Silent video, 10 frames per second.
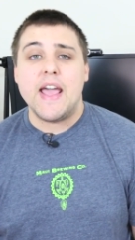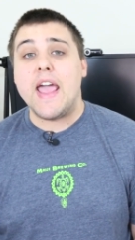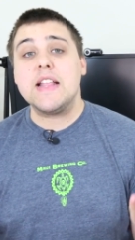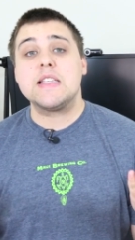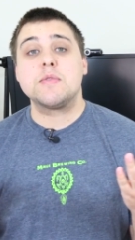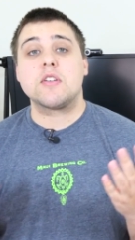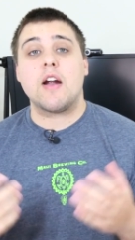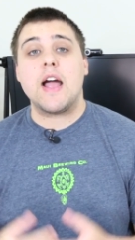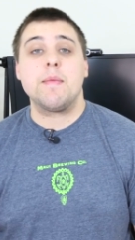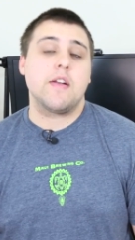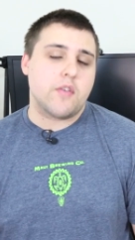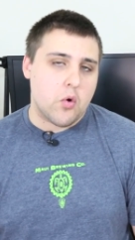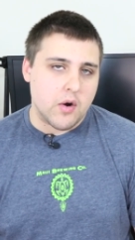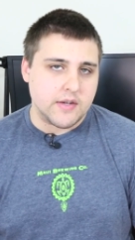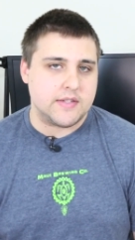and subscribe. And of
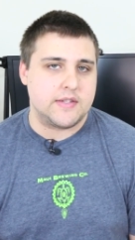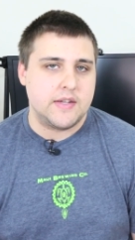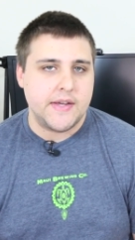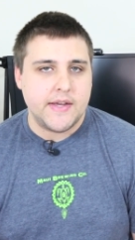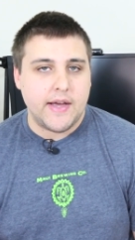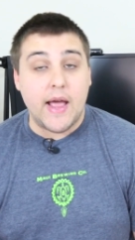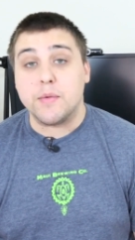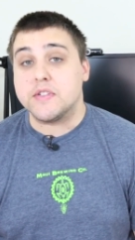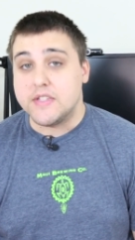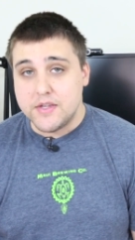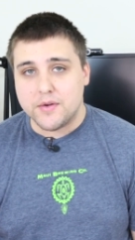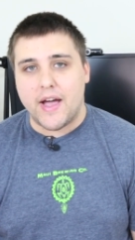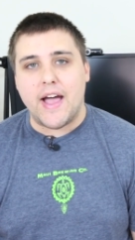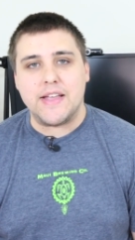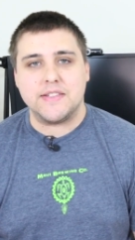course, I will see you
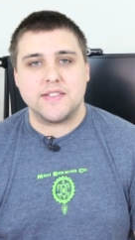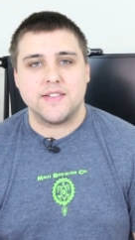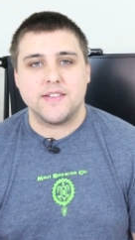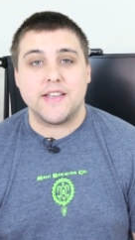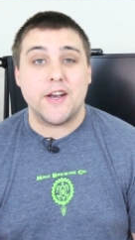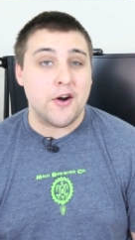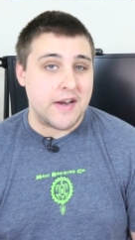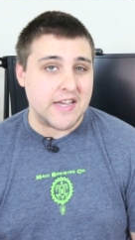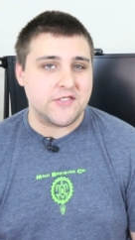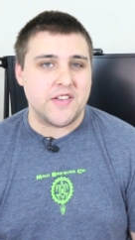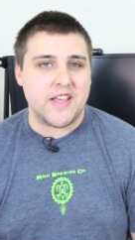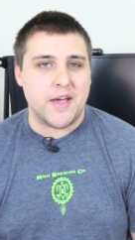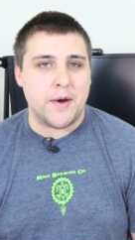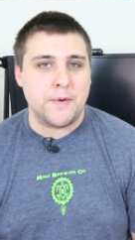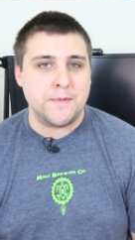guys in our next
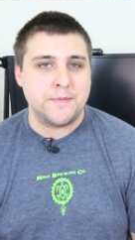video.